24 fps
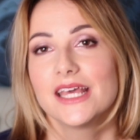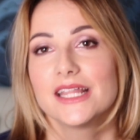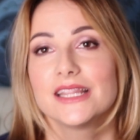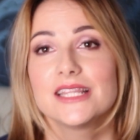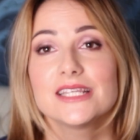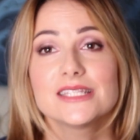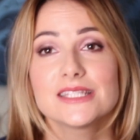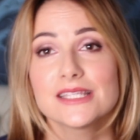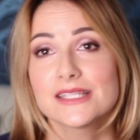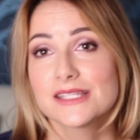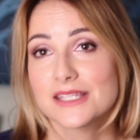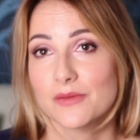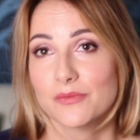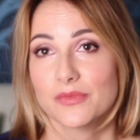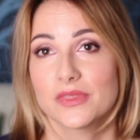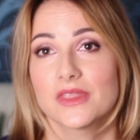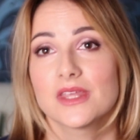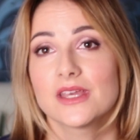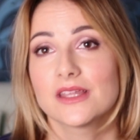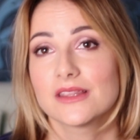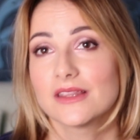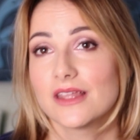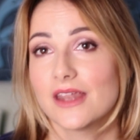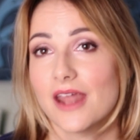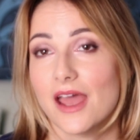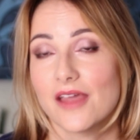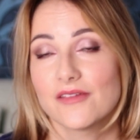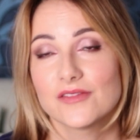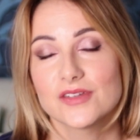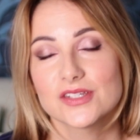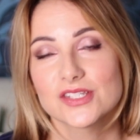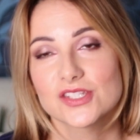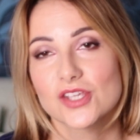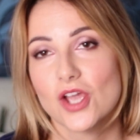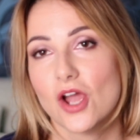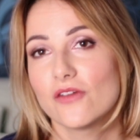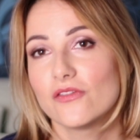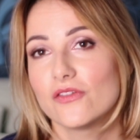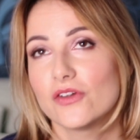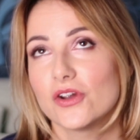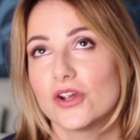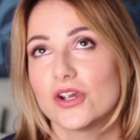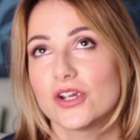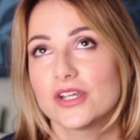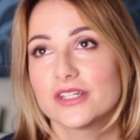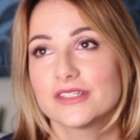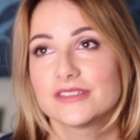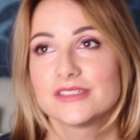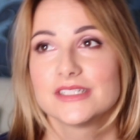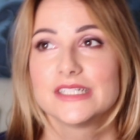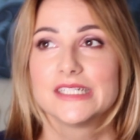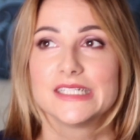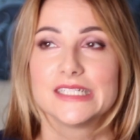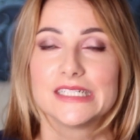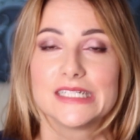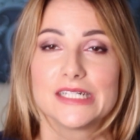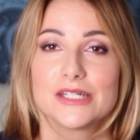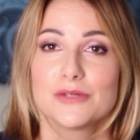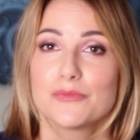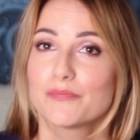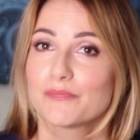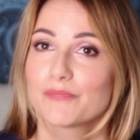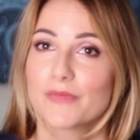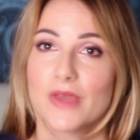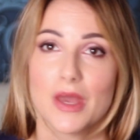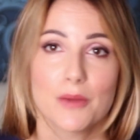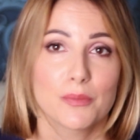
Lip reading: This is something that I've discovered a